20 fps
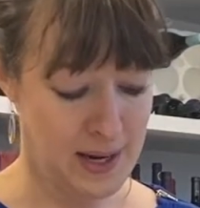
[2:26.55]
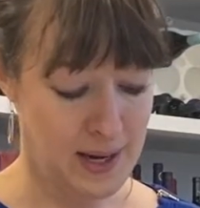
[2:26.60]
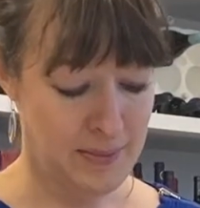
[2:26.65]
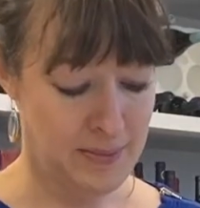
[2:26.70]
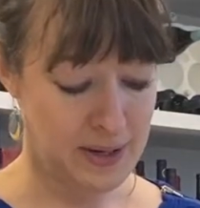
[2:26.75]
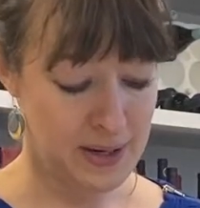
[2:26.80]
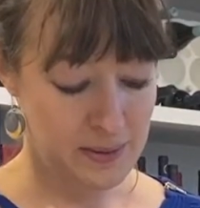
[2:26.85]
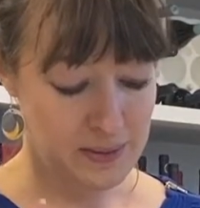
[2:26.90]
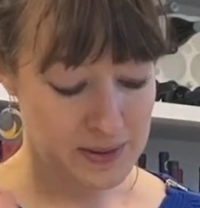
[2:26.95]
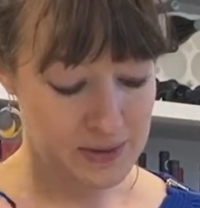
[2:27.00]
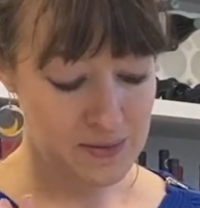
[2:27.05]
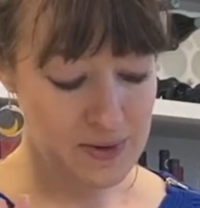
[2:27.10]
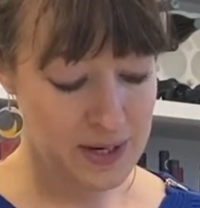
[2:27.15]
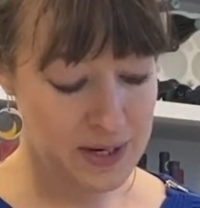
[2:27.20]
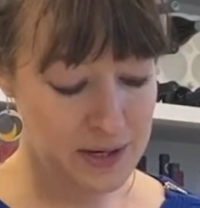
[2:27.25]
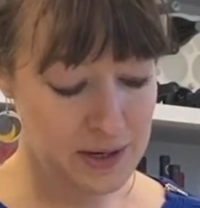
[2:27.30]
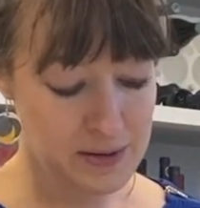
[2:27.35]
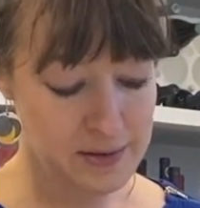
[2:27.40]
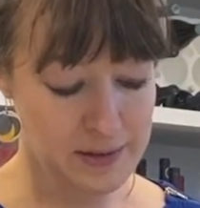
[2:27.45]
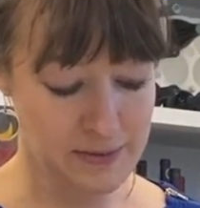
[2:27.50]
But it was really
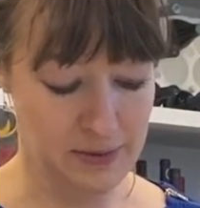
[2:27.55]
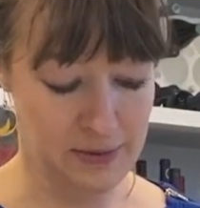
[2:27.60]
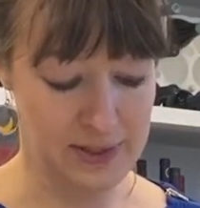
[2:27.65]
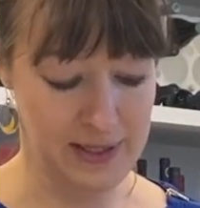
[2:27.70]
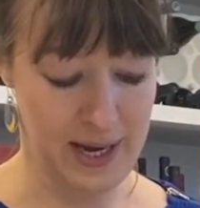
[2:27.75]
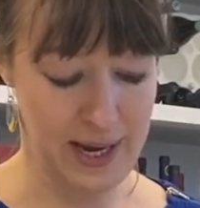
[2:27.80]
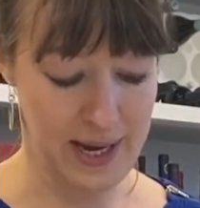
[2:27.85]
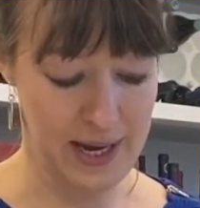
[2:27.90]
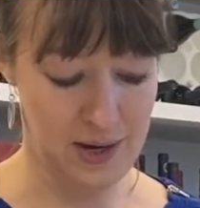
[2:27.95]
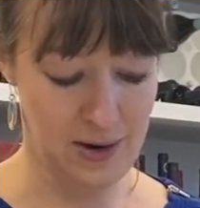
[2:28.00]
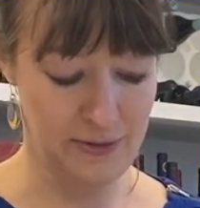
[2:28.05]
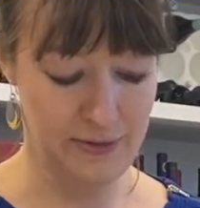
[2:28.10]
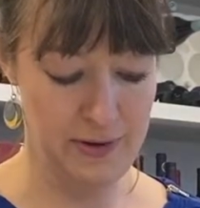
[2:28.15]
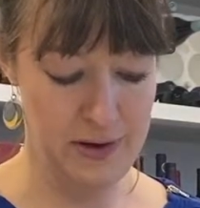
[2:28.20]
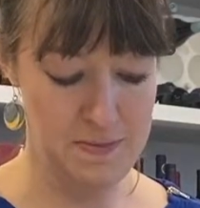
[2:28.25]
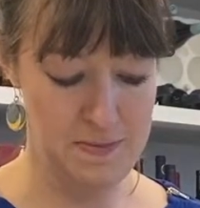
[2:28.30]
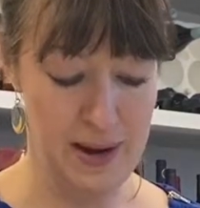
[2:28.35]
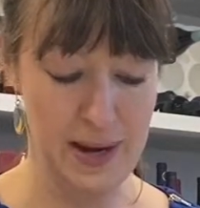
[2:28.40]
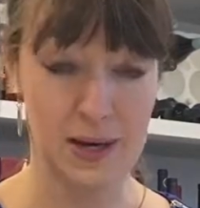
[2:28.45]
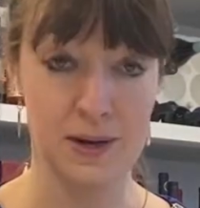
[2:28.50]
useful to hear your
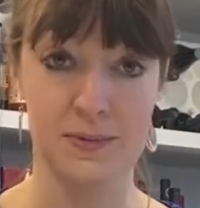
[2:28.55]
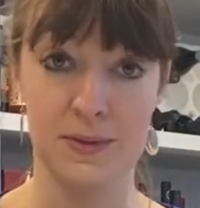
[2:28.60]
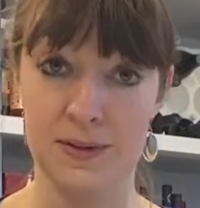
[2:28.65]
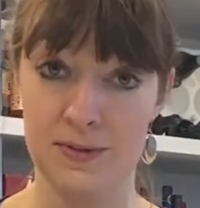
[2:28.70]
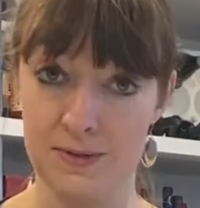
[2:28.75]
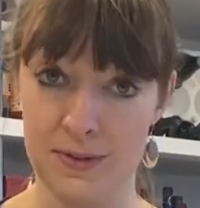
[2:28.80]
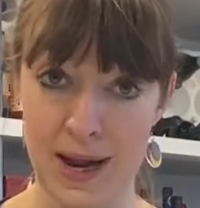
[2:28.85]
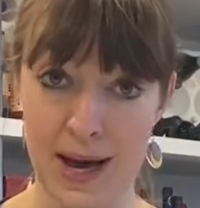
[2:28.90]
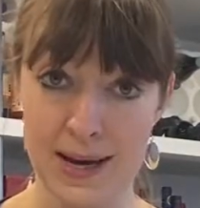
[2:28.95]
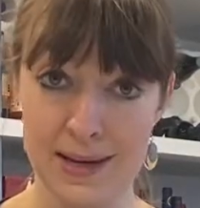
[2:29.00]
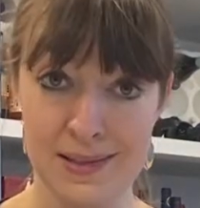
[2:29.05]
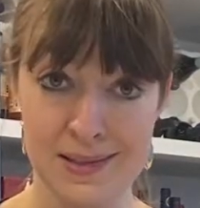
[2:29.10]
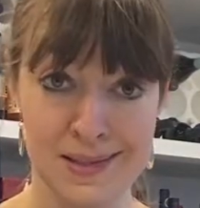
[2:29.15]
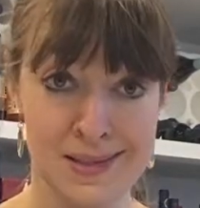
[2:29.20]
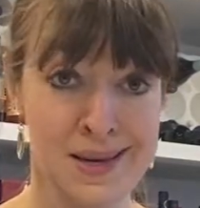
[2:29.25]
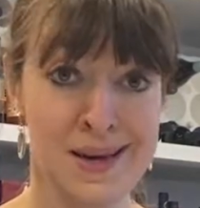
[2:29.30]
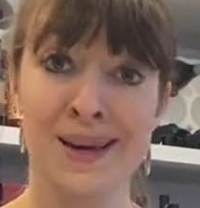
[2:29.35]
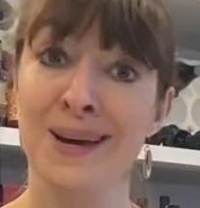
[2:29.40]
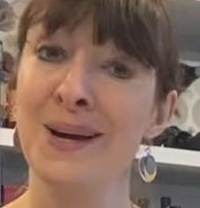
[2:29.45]
feedback of the flags.